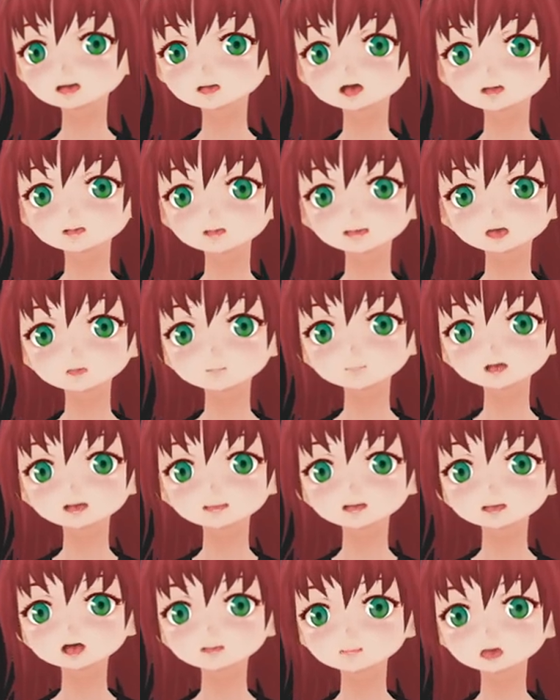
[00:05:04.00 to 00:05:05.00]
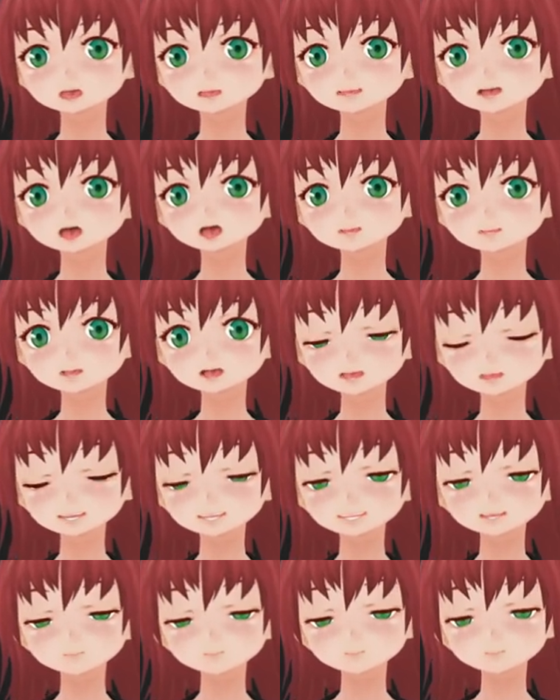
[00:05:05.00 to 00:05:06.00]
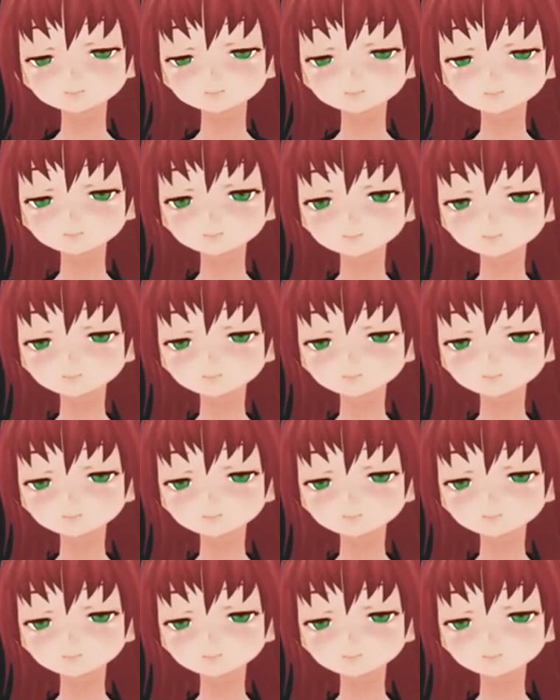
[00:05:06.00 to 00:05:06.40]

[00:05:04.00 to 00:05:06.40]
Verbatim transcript: drop the VRM file in the folder of the character.